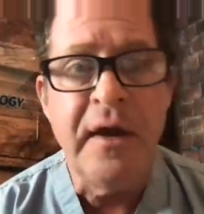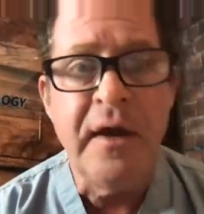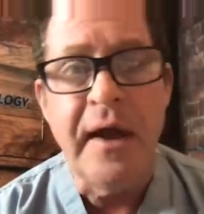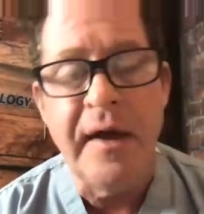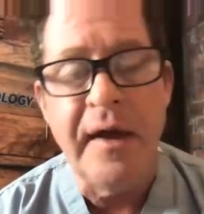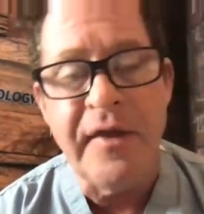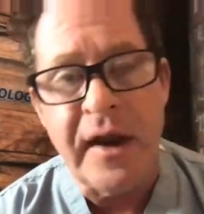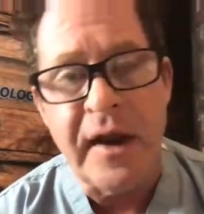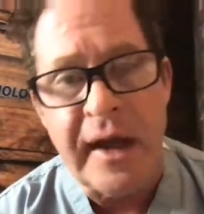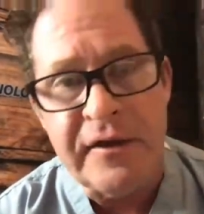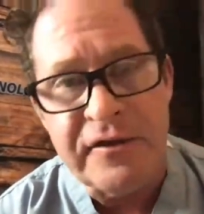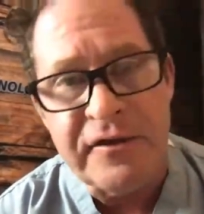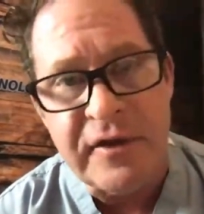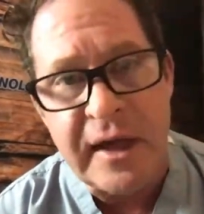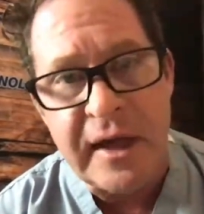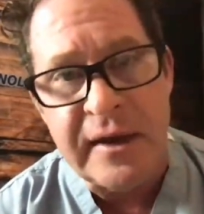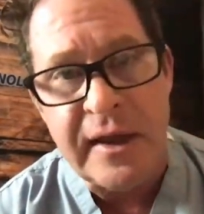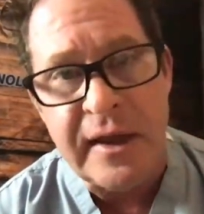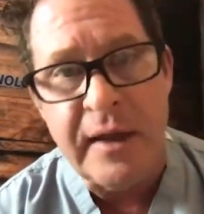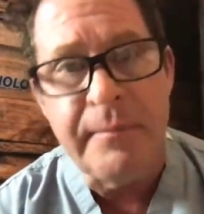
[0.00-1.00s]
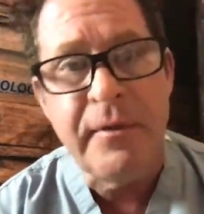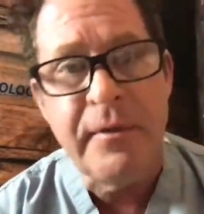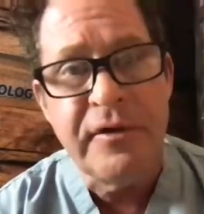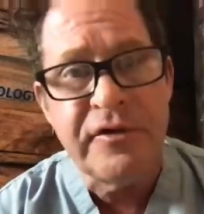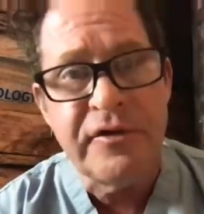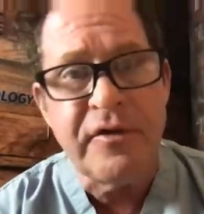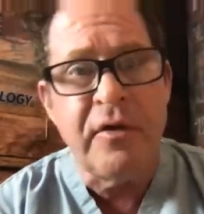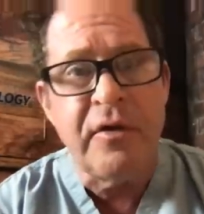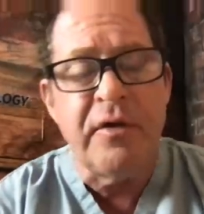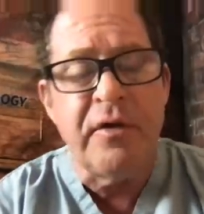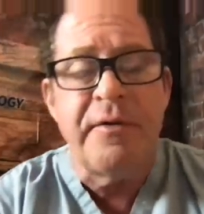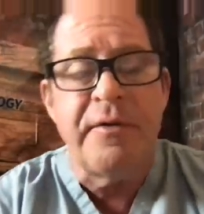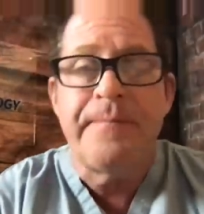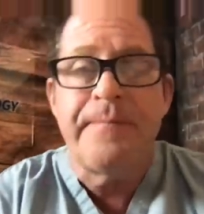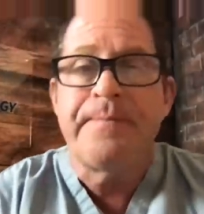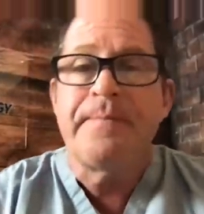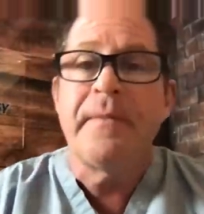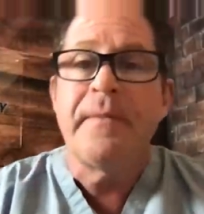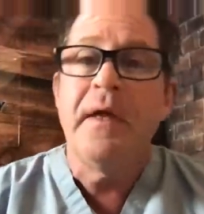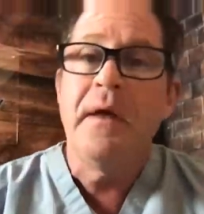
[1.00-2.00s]
And then I say to him, sir,
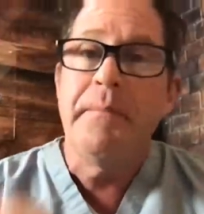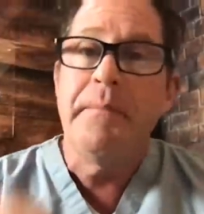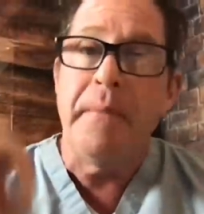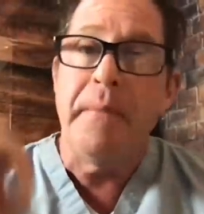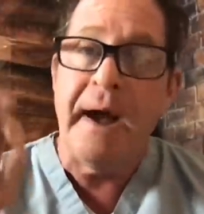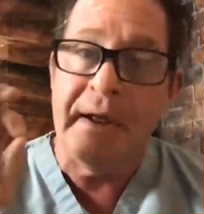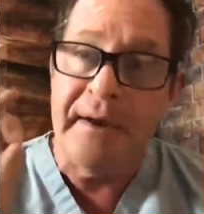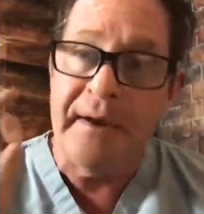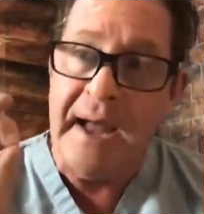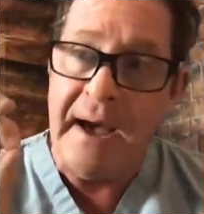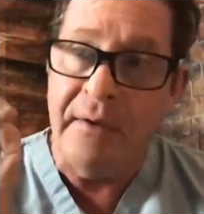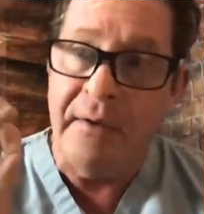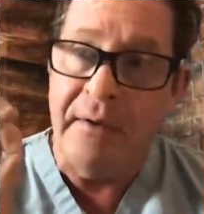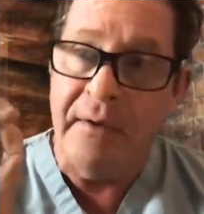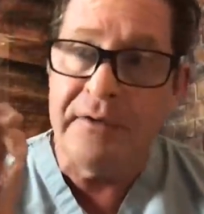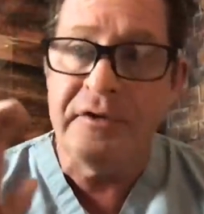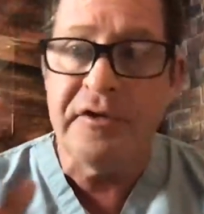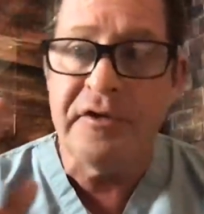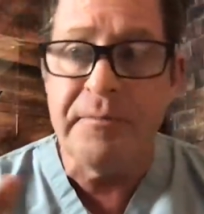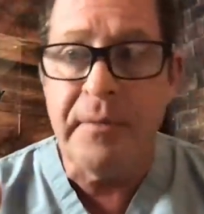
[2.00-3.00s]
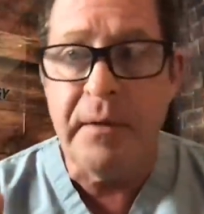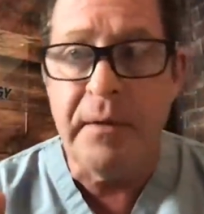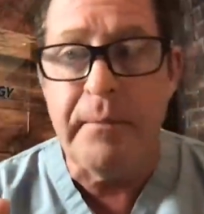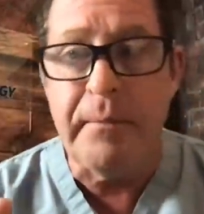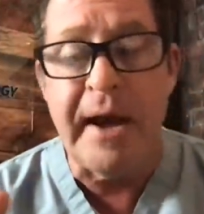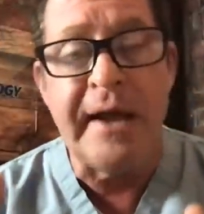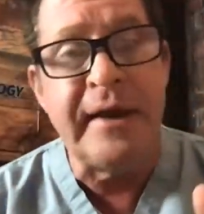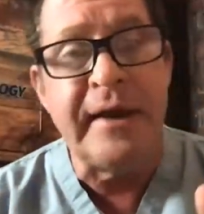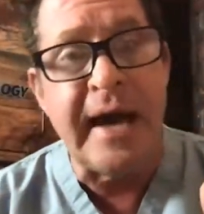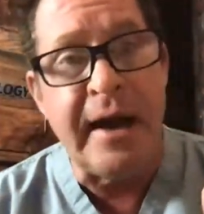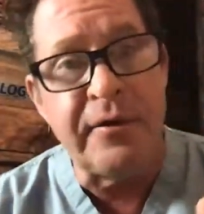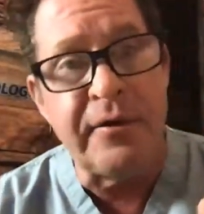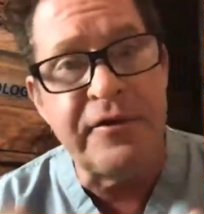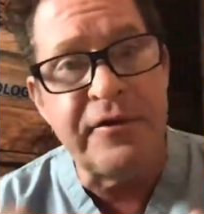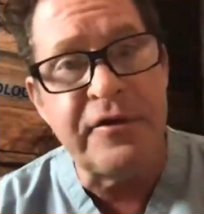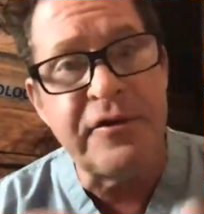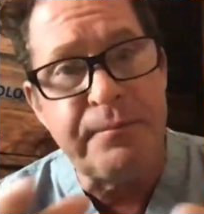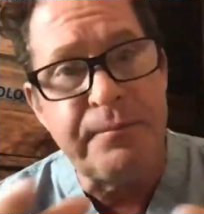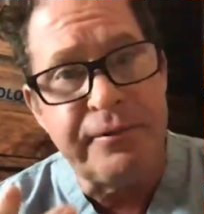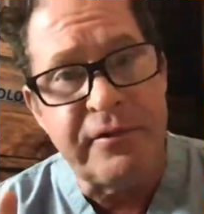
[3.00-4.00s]
my analysis, my
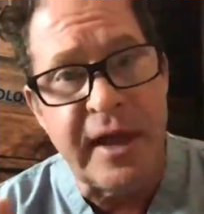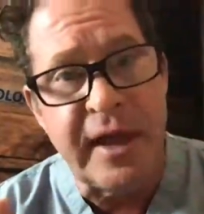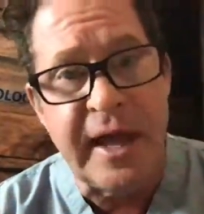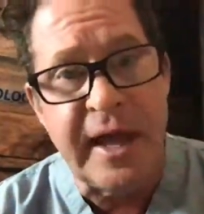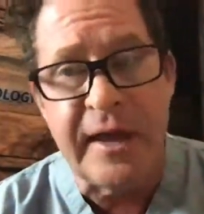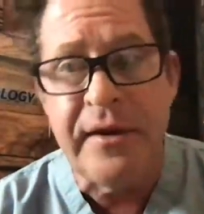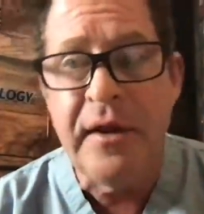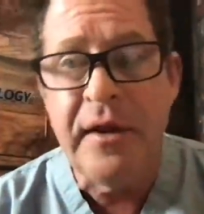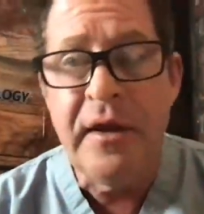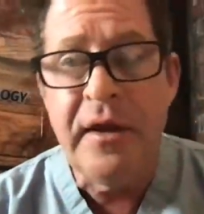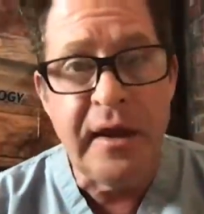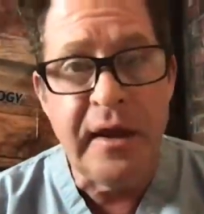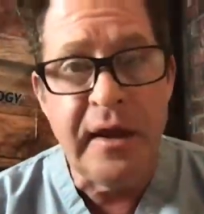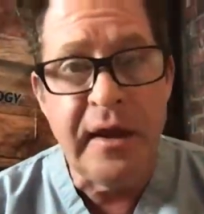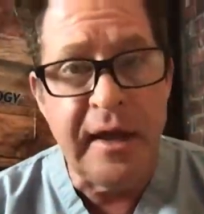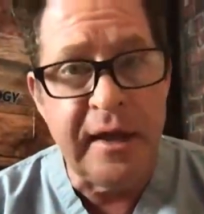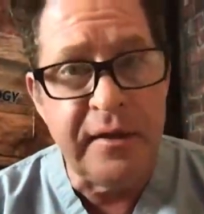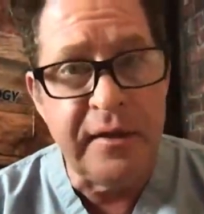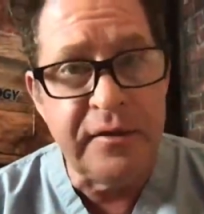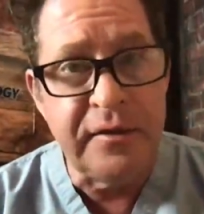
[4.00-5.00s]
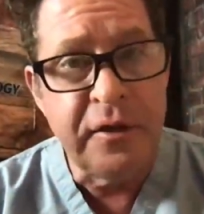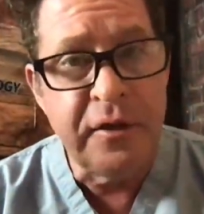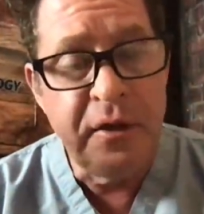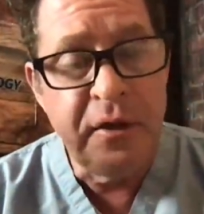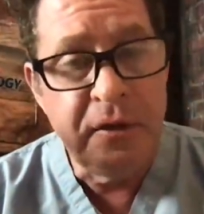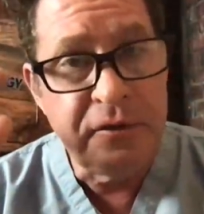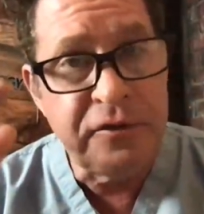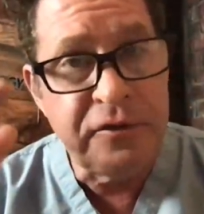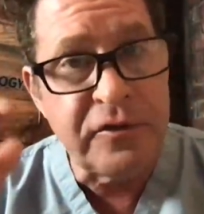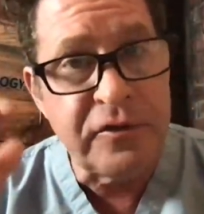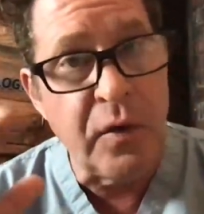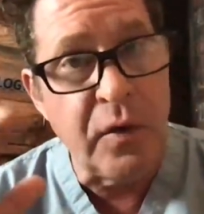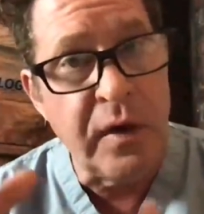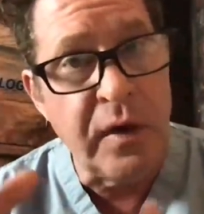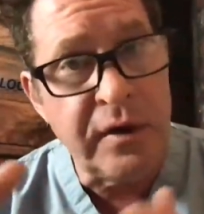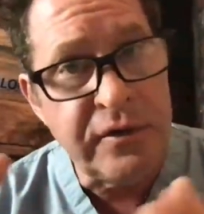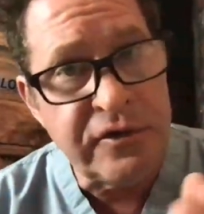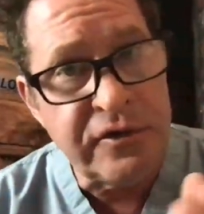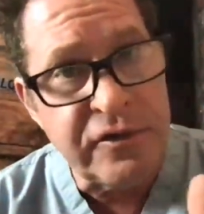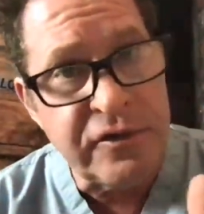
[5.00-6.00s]
analysis and plan is so
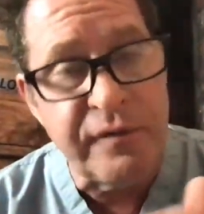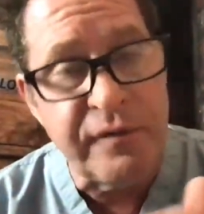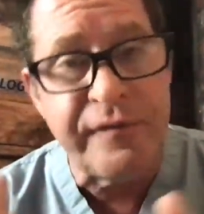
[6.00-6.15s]
on and so